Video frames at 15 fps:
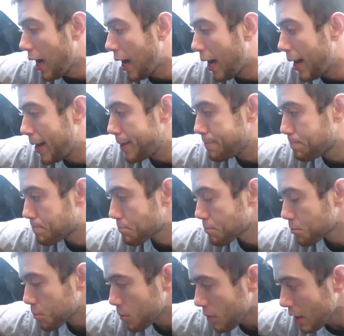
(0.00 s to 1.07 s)

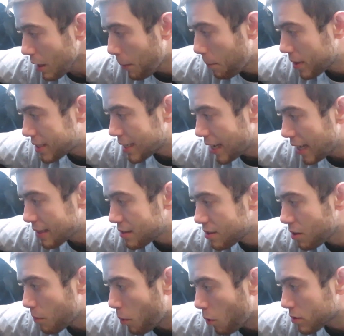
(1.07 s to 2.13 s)
But to get to
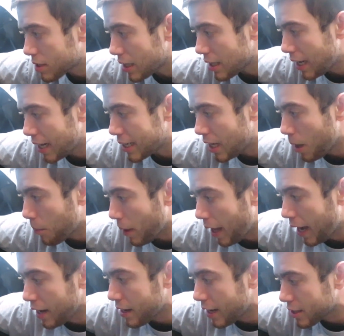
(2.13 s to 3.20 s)
the bolt to line up, I
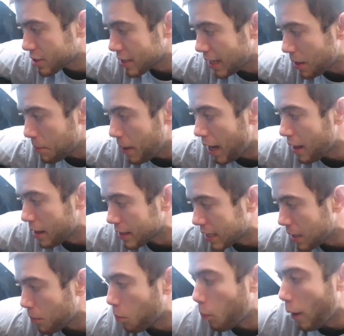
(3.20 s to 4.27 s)
had to actually get a mallet and
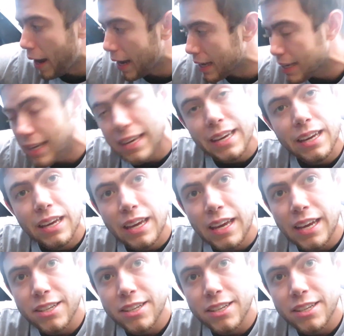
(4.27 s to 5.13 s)
keep banging it